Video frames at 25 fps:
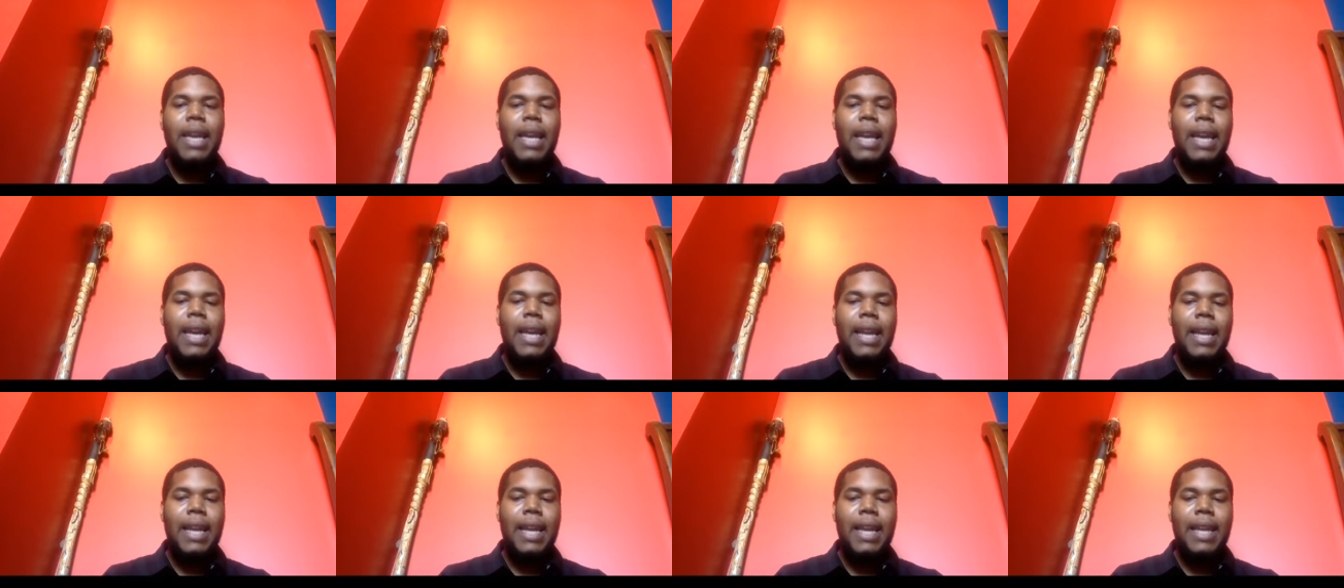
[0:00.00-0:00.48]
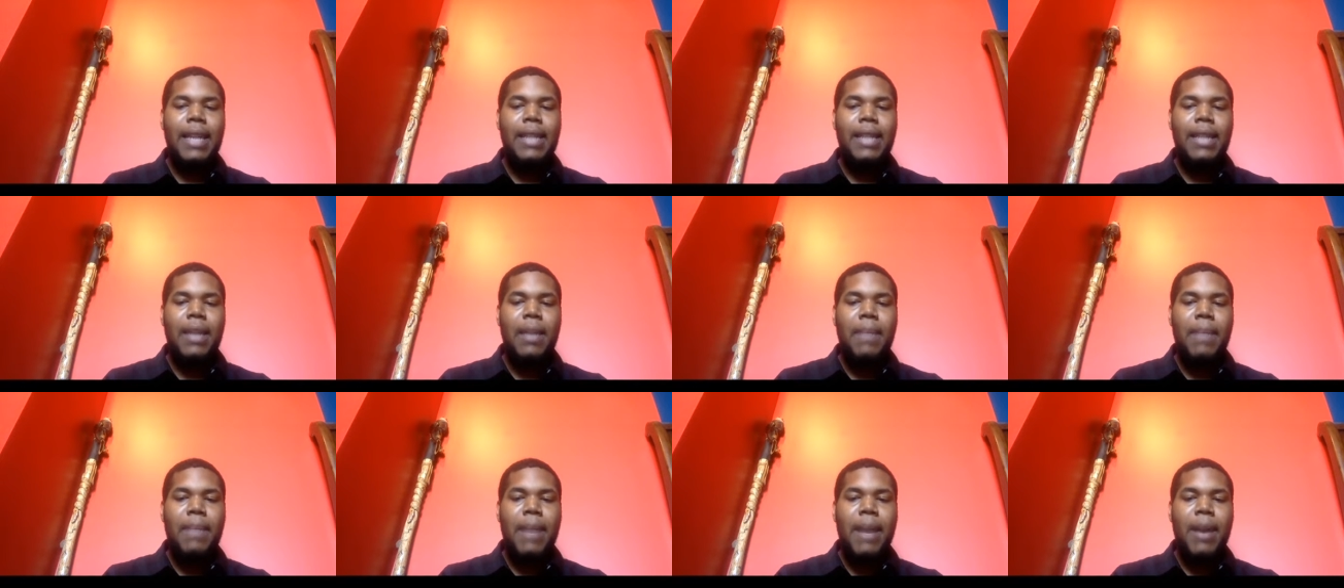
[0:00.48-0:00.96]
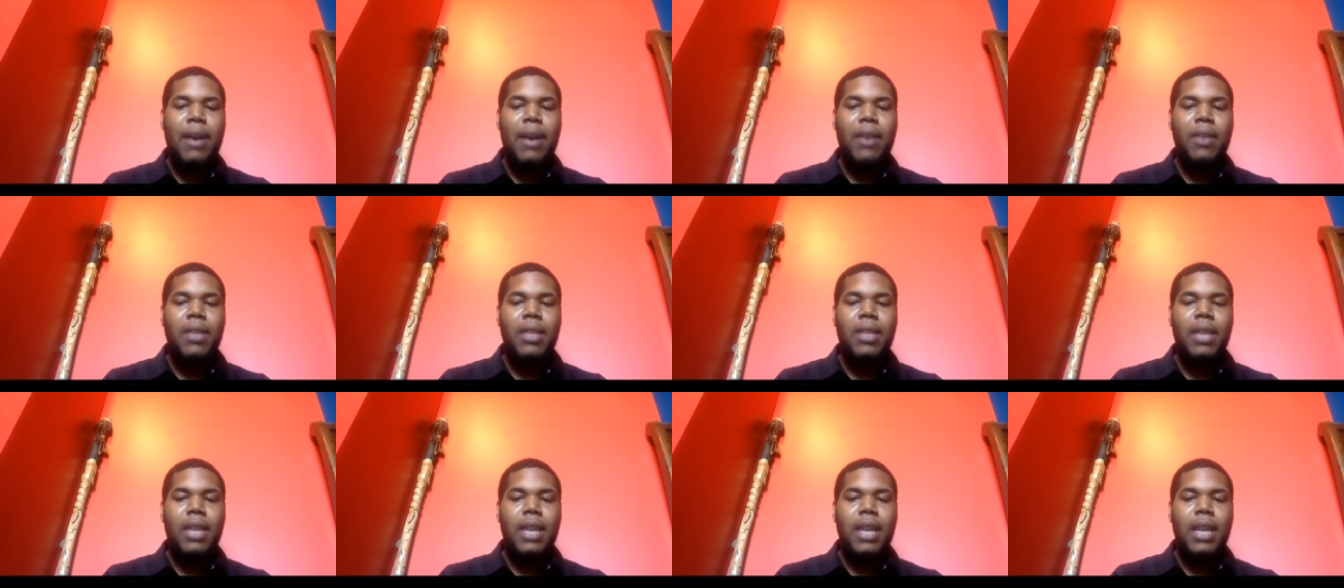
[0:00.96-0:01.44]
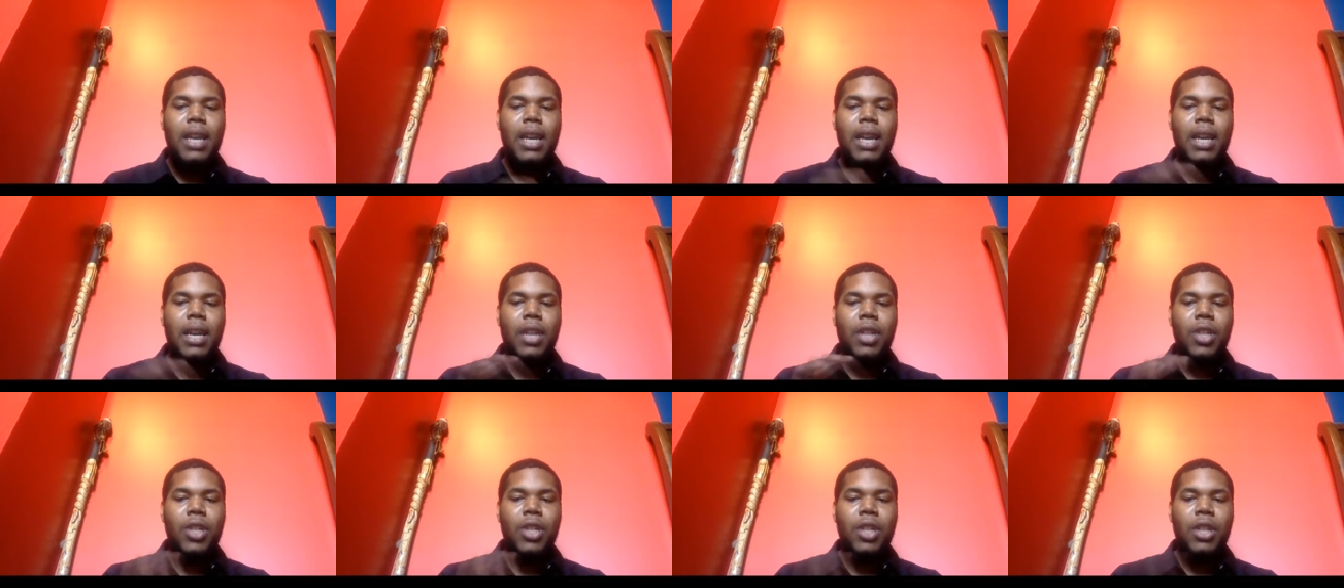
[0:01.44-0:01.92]
It is about
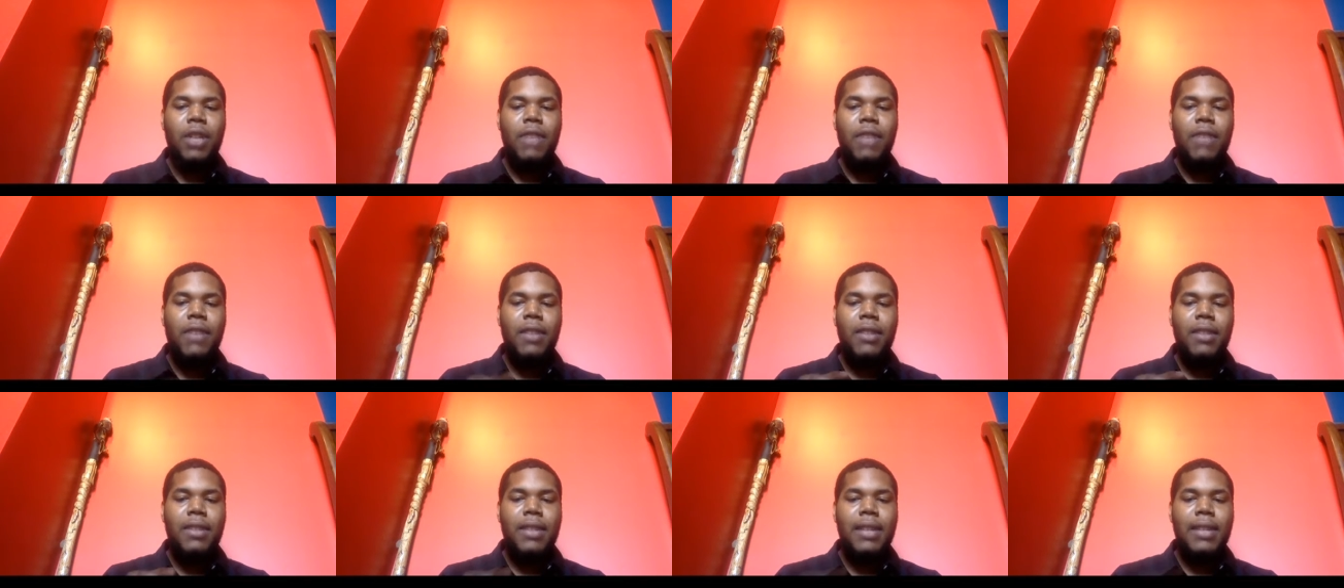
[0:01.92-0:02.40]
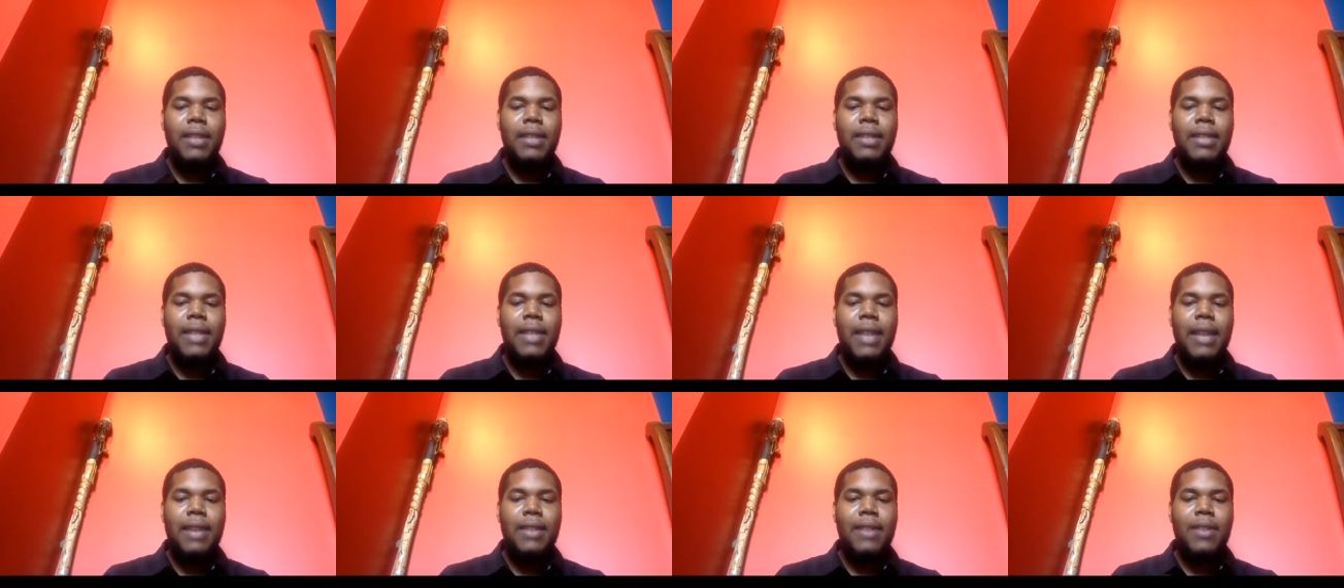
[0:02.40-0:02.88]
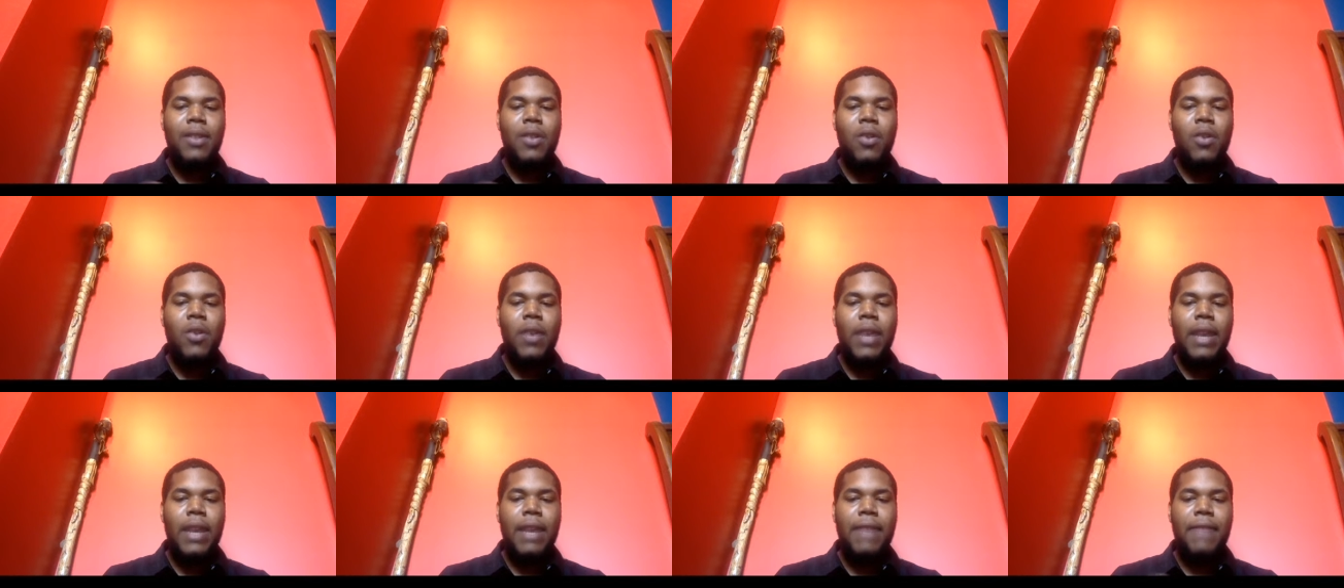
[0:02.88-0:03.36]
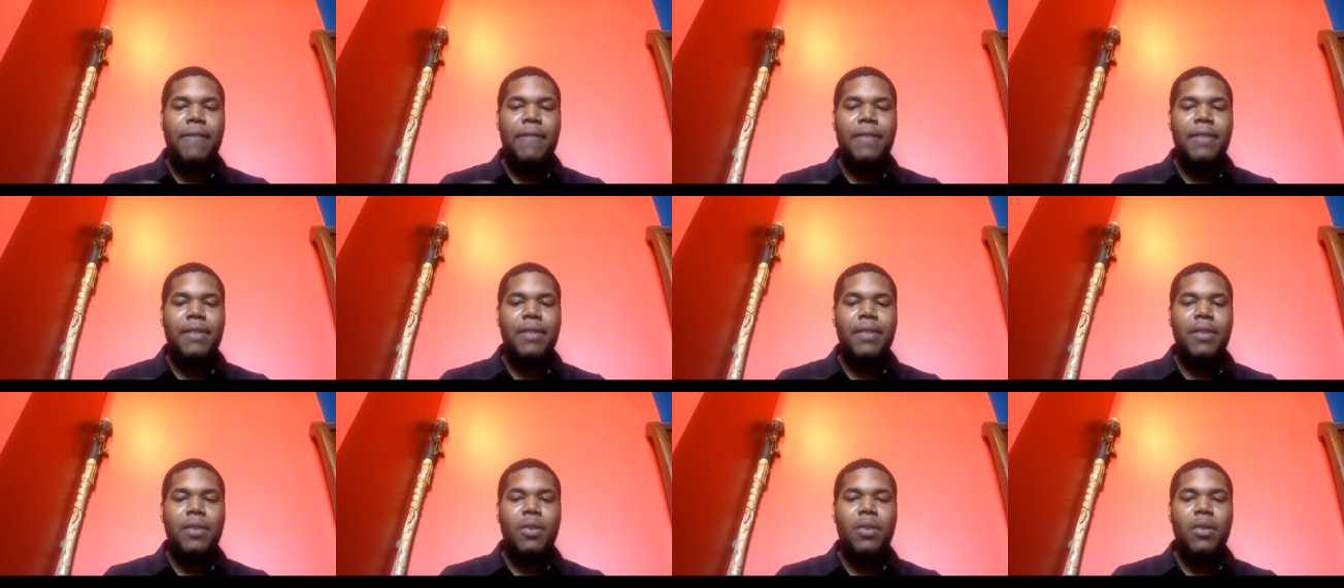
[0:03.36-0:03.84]
achieving success on a
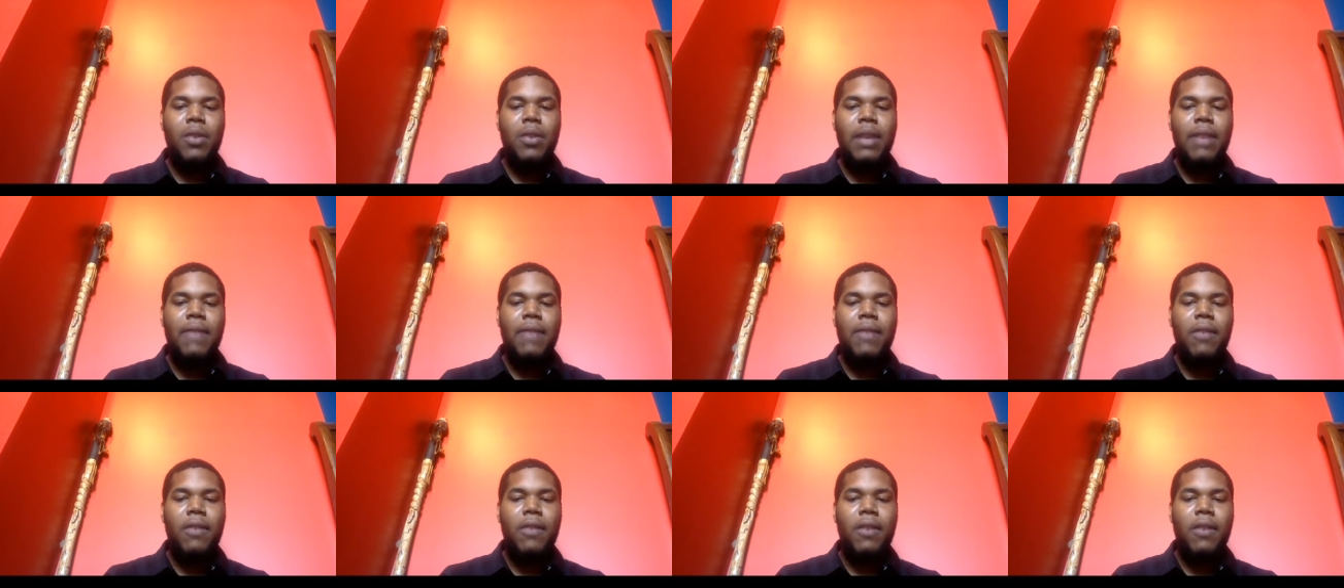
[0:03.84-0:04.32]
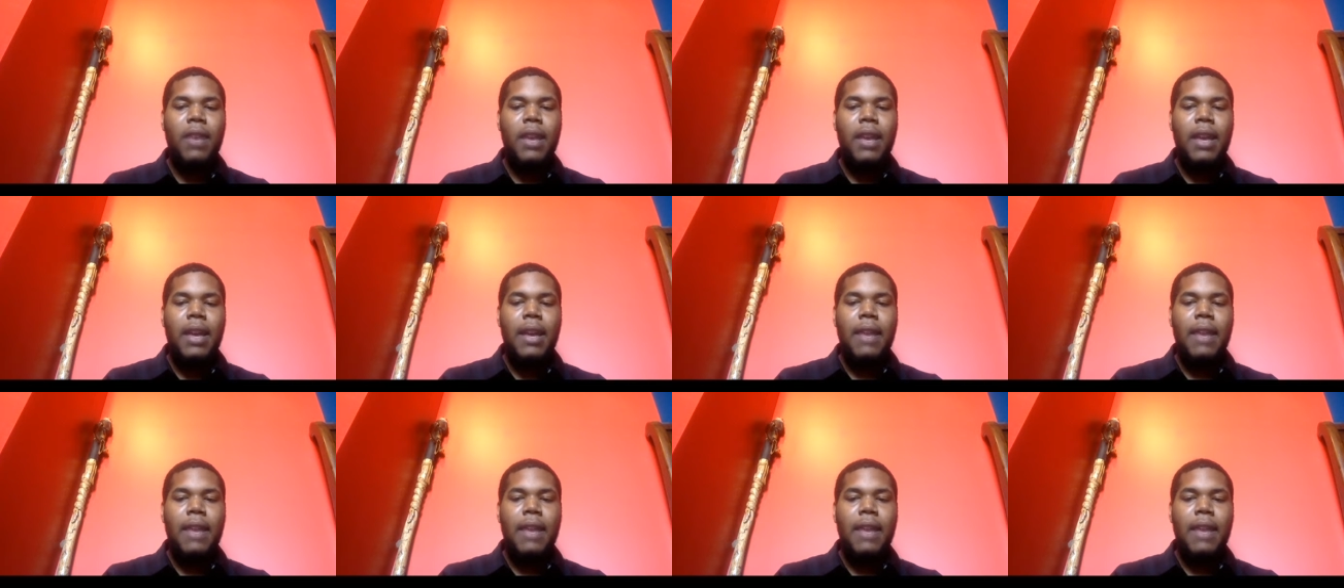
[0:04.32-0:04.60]
physical level.